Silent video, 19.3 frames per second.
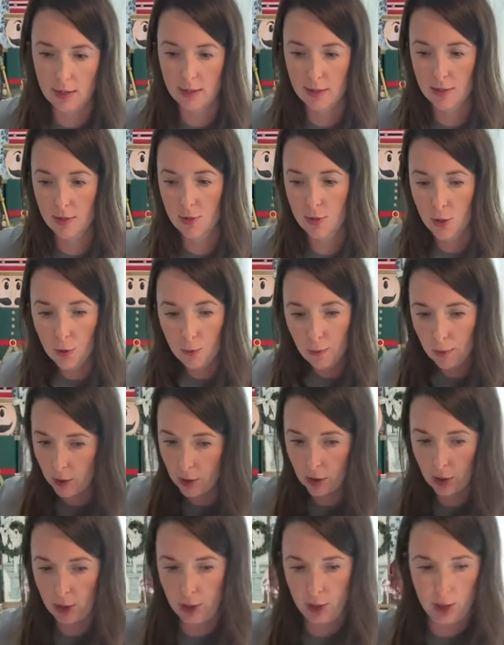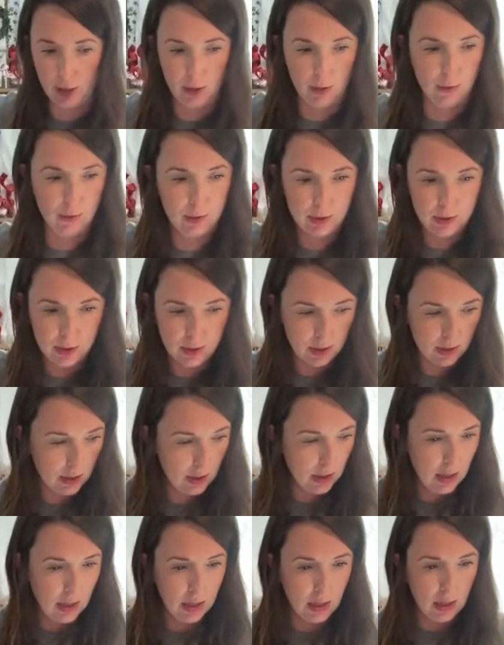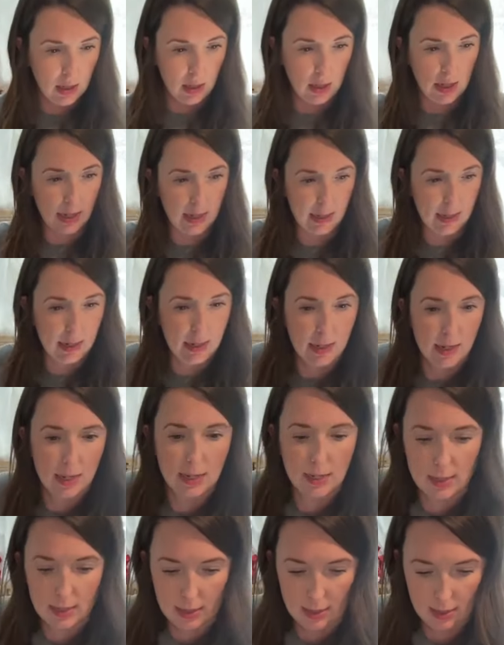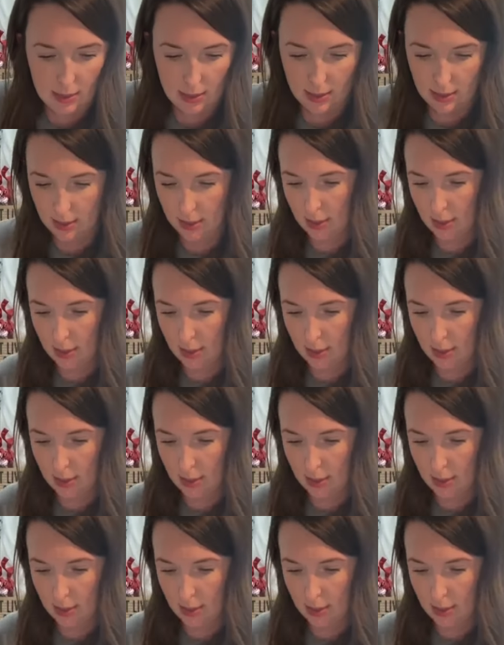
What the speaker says: It's super cute, like it is.